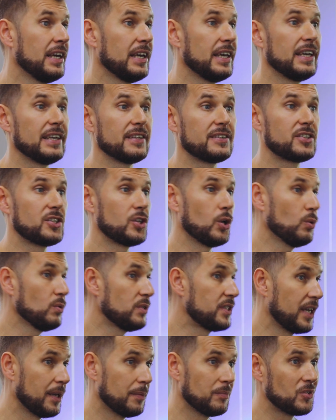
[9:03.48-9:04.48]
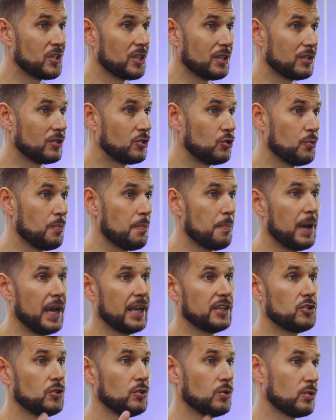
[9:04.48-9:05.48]
it's so tempting to
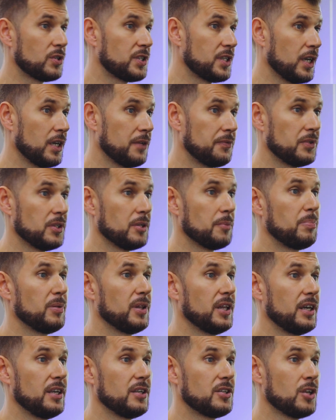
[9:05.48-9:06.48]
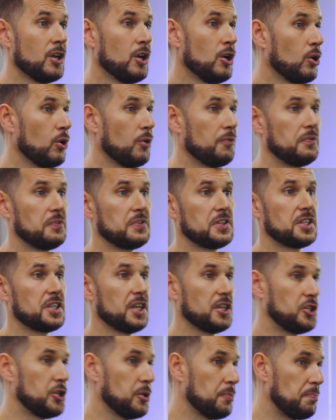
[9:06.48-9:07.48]
imagine yourself in the place of such a